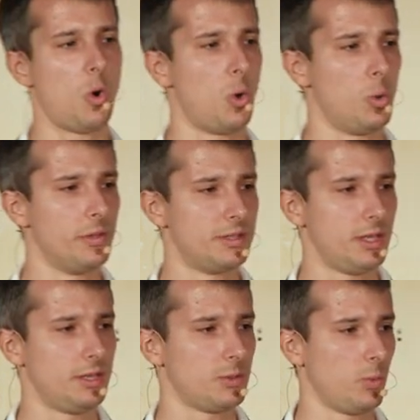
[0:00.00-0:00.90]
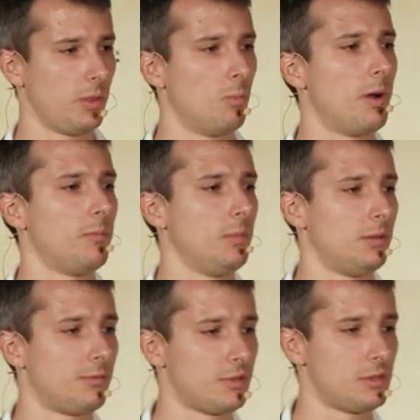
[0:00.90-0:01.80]
all the data with
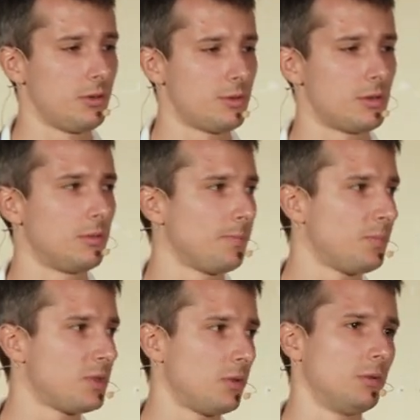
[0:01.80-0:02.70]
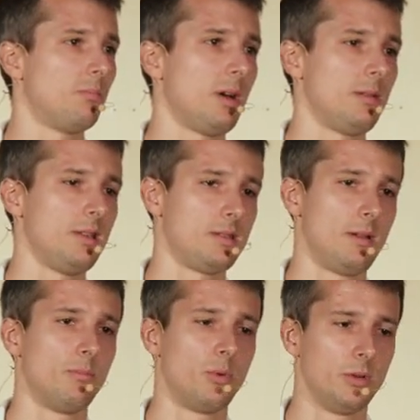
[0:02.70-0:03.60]
one-minute resolution. So at
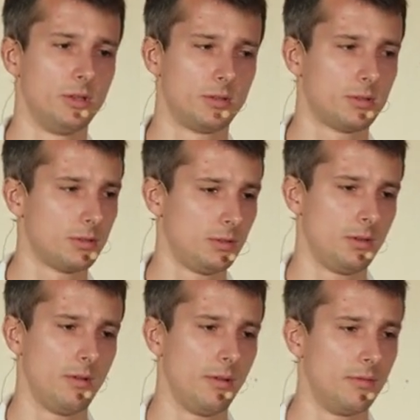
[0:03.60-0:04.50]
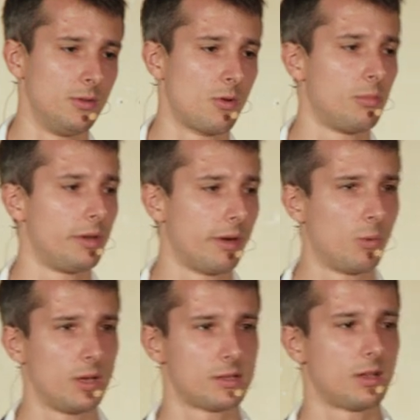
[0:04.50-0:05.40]
some point, uh, the normal
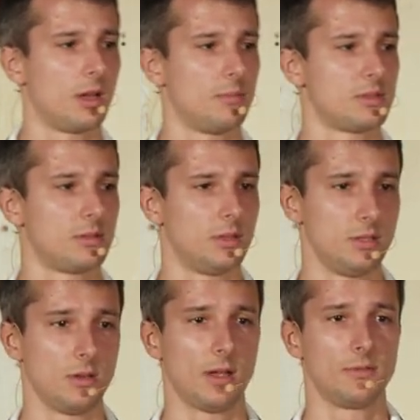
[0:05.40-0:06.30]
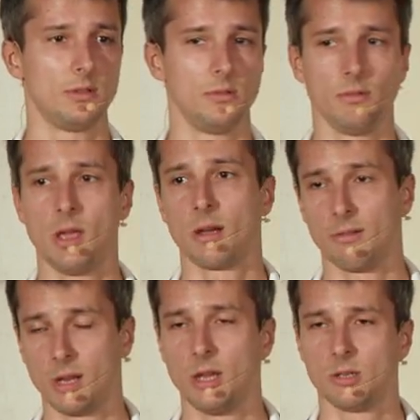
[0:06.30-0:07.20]
request comes that you have to do the
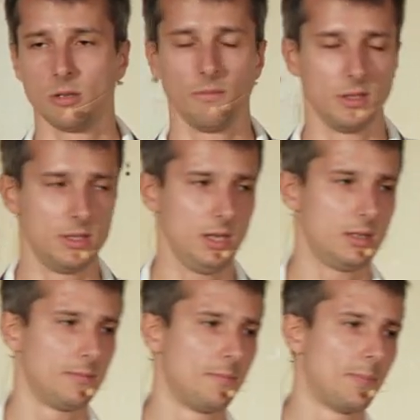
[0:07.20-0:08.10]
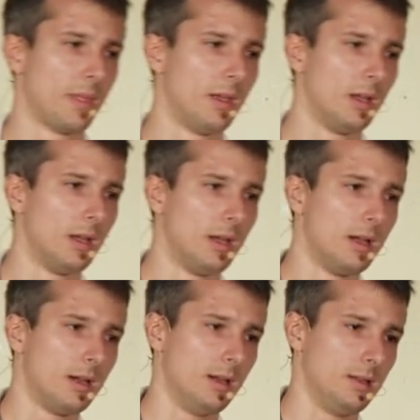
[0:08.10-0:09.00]
aggregation of the data,
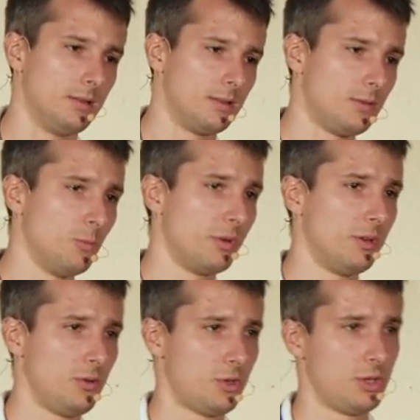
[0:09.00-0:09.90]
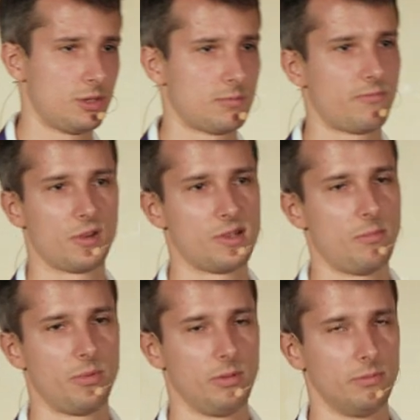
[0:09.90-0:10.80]
and to produce just, for
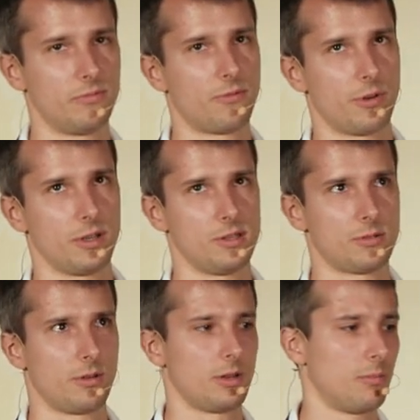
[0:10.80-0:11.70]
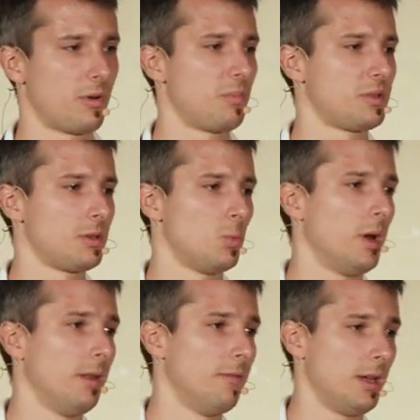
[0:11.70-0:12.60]
example, for historical purposes,
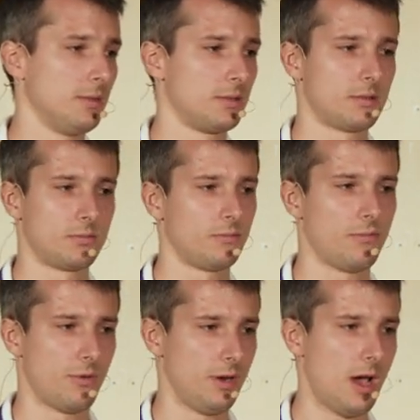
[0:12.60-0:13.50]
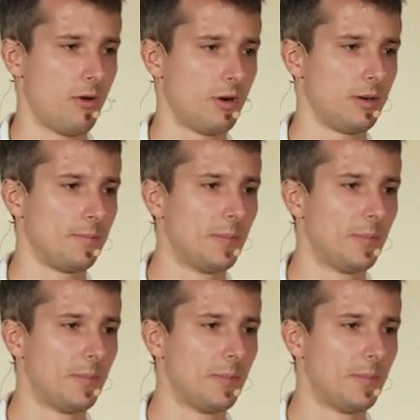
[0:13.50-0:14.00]
one event for an hour.